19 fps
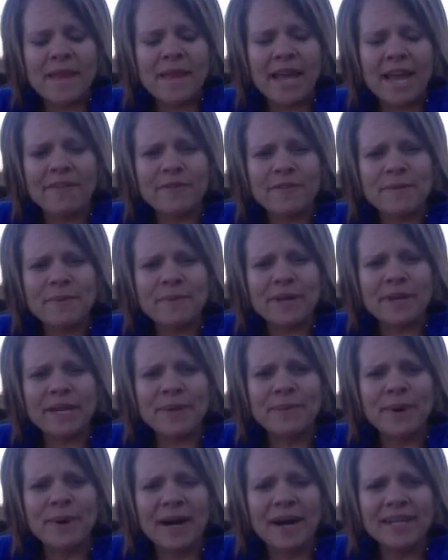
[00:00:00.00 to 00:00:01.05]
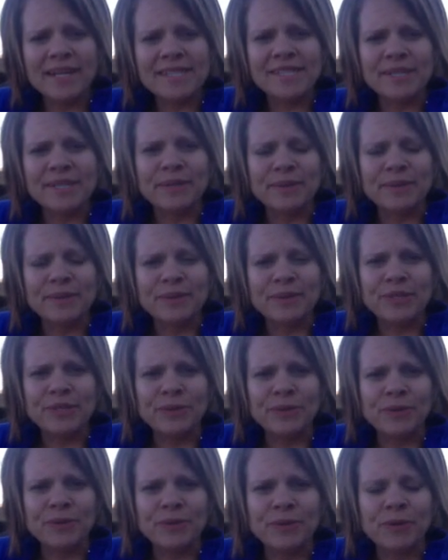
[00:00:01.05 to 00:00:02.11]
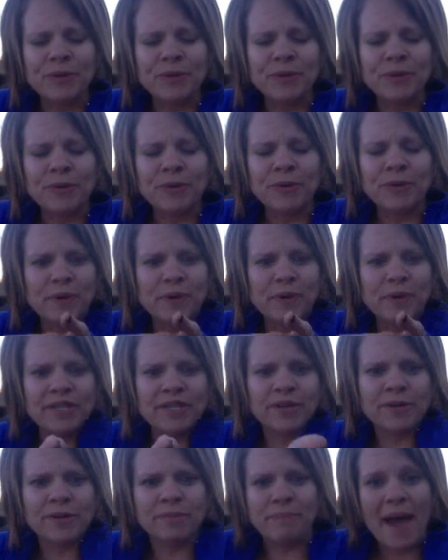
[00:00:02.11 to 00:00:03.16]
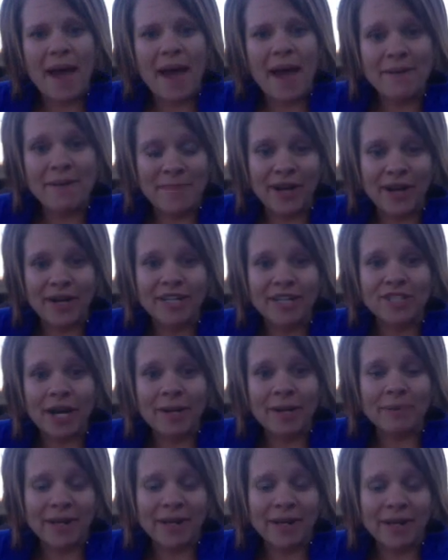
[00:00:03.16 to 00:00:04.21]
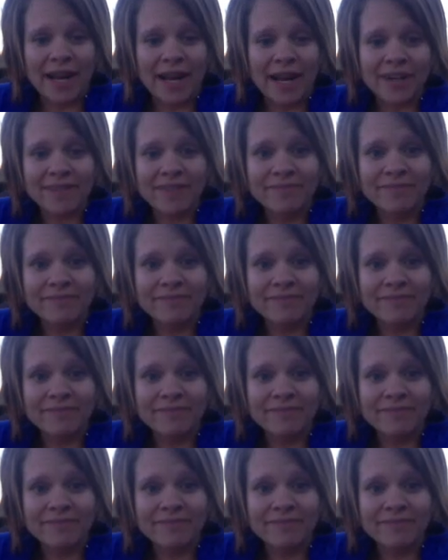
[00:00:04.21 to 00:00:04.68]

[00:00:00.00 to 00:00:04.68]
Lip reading: everybody wants you to put your bad marriage on a platter.